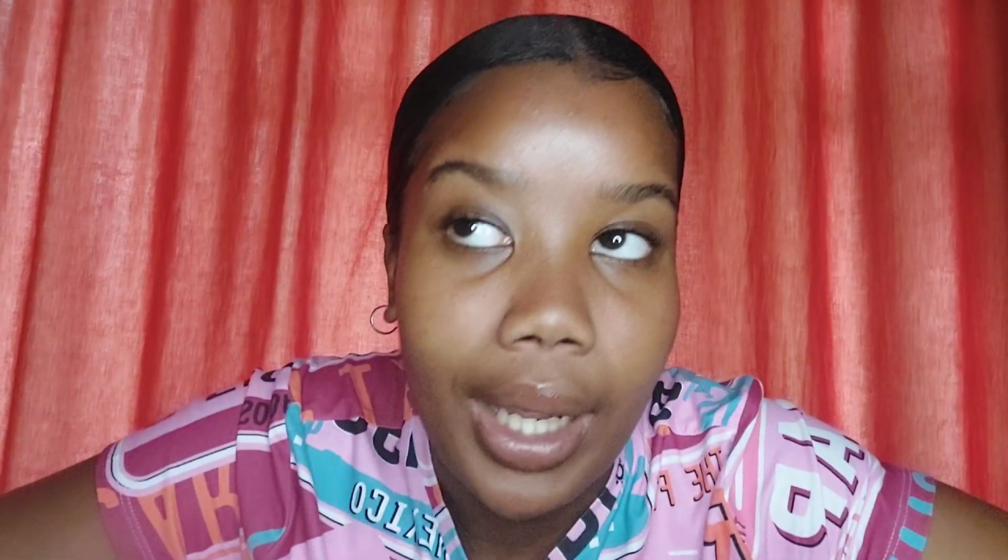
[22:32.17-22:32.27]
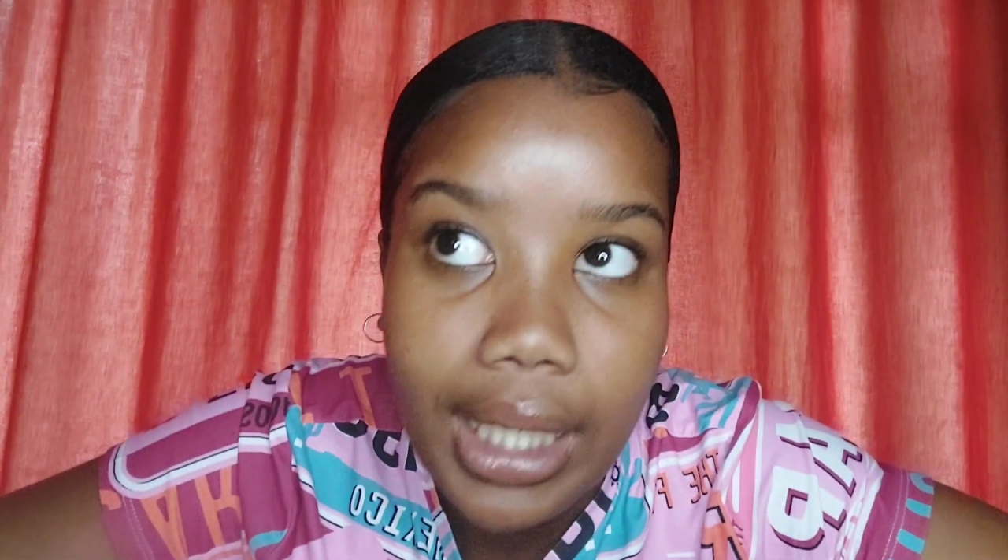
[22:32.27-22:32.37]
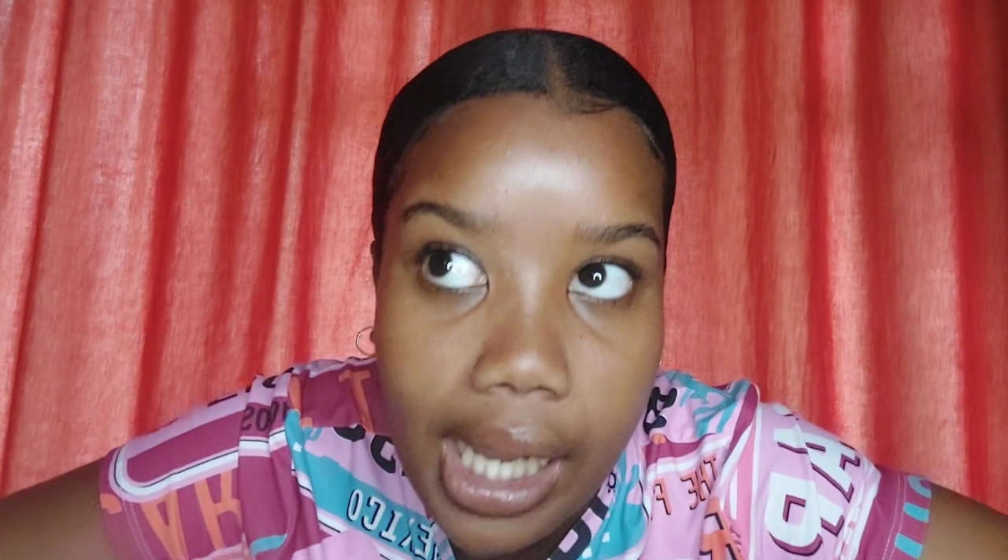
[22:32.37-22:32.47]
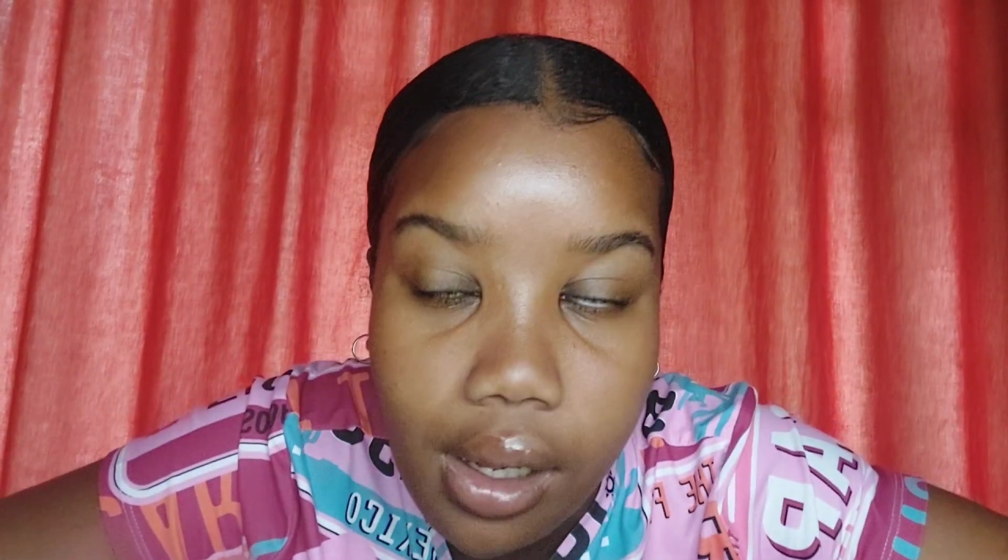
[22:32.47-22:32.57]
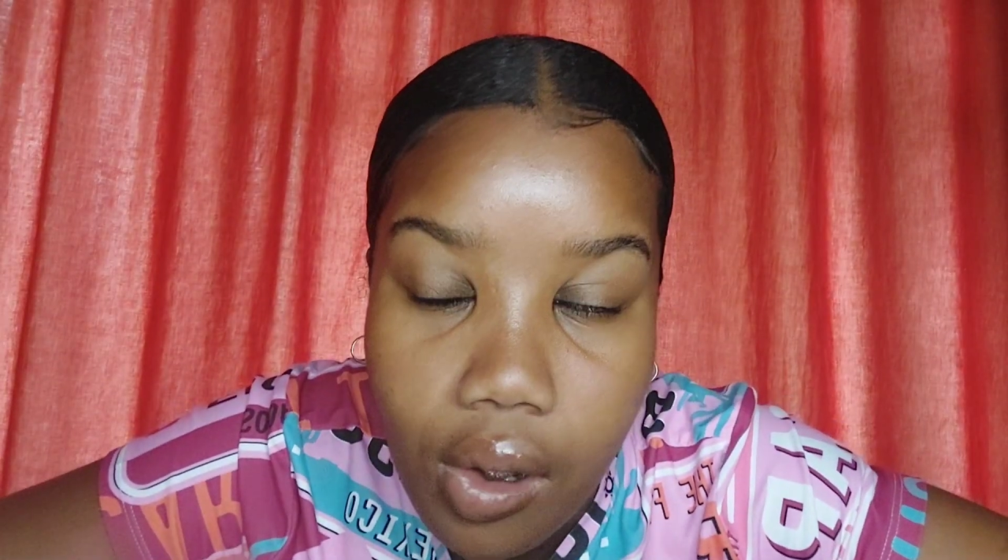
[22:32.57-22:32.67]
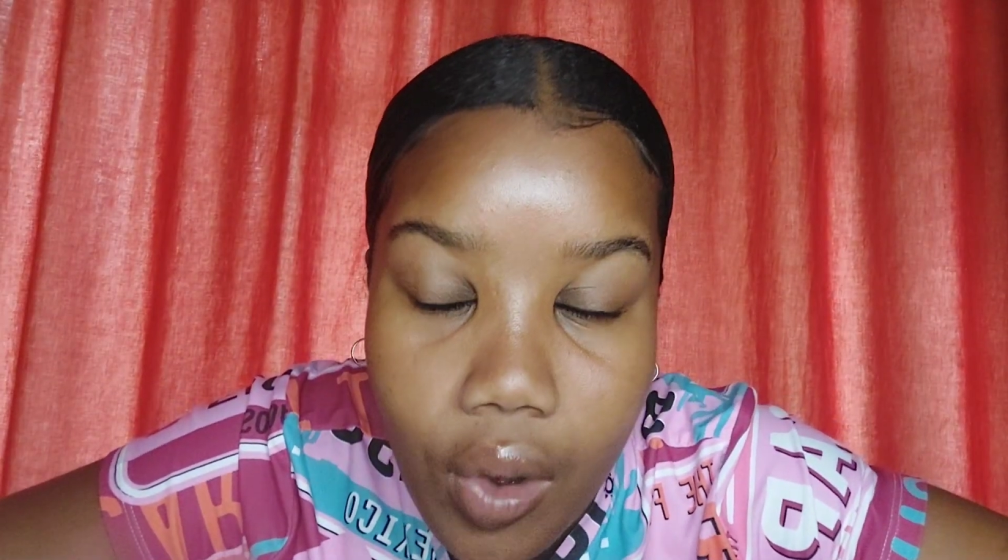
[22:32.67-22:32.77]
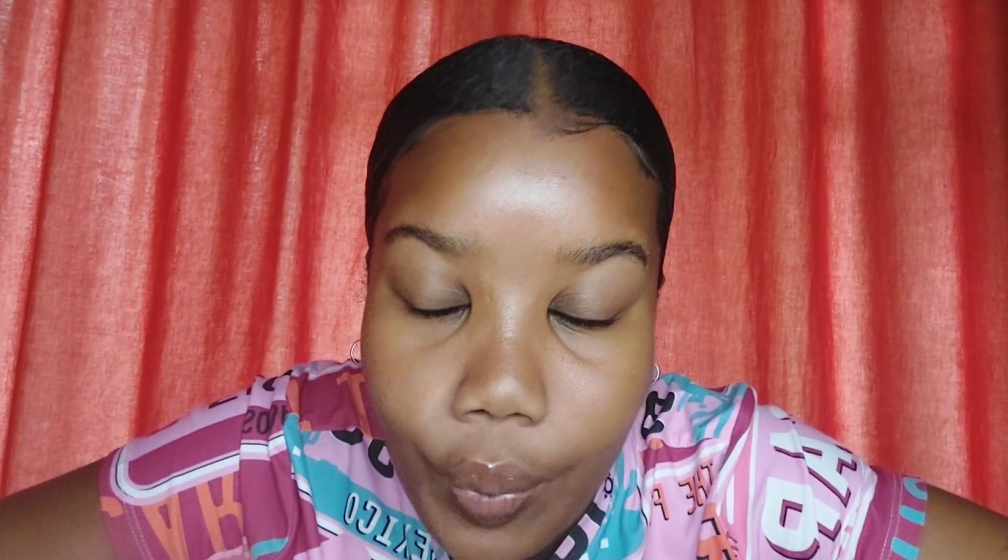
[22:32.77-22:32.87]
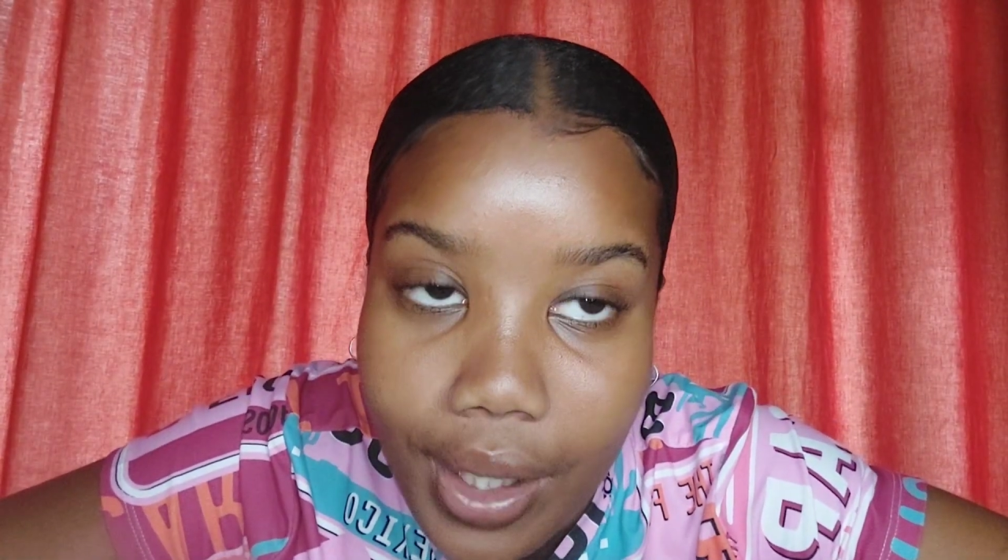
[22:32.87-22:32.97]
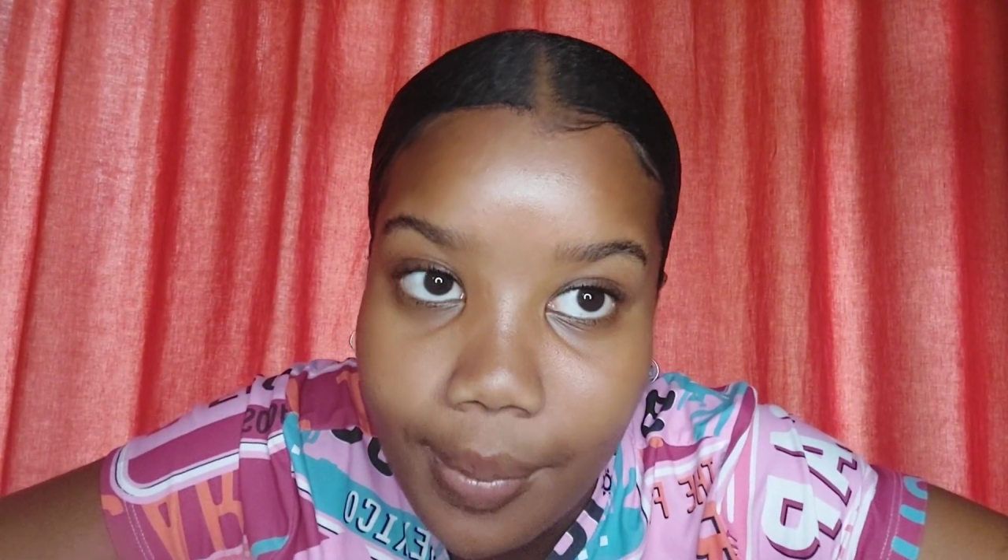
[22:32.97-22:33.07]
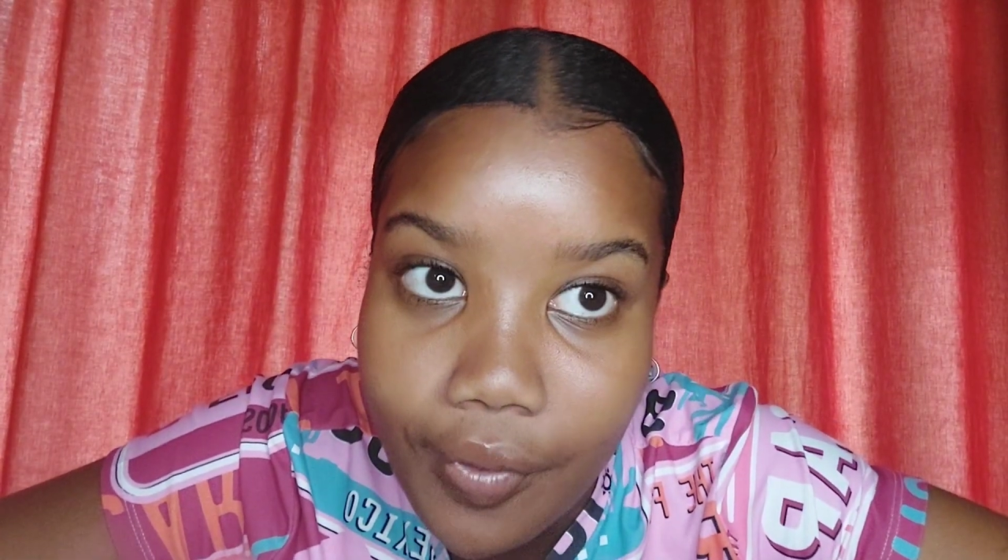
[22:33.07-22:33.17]
wait like a
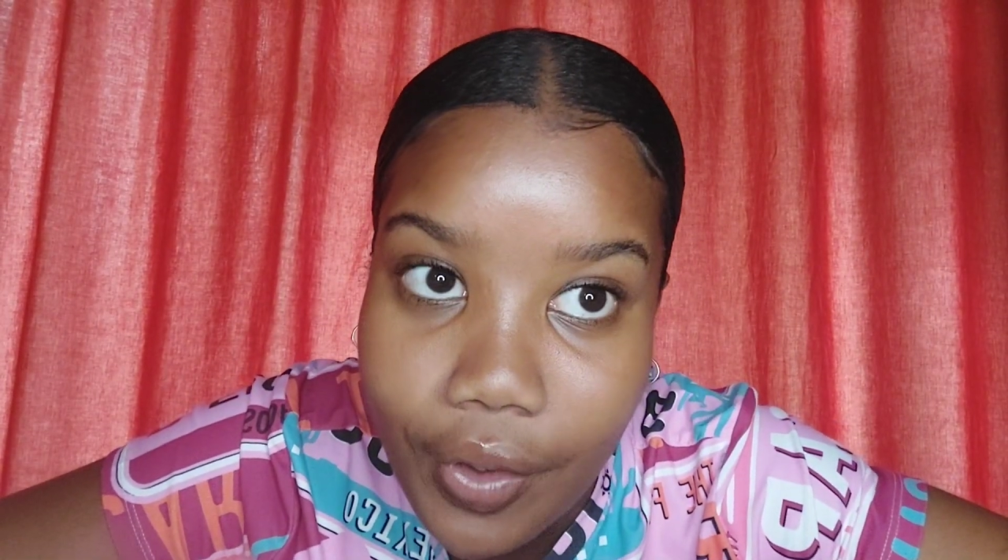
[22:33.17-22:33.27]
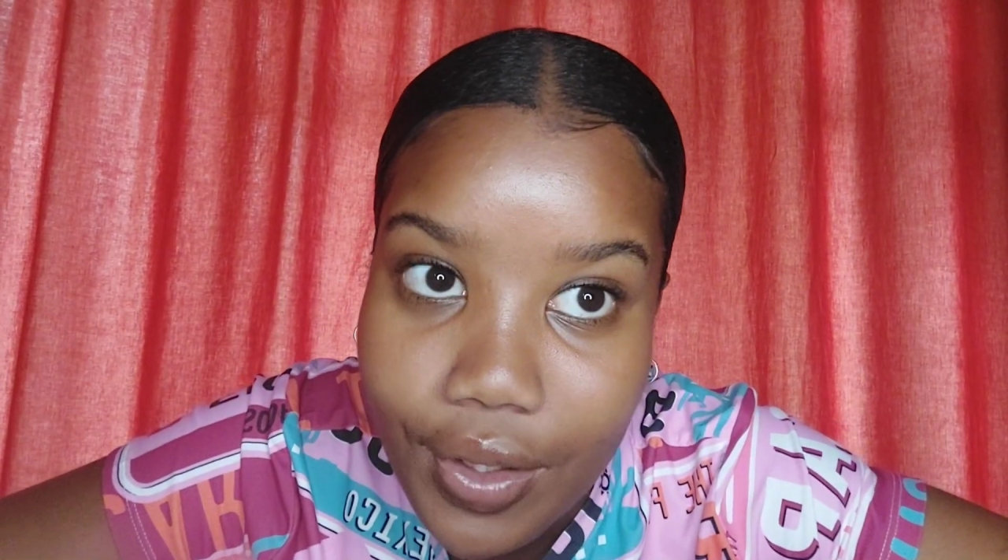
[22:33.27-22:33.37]
whole week before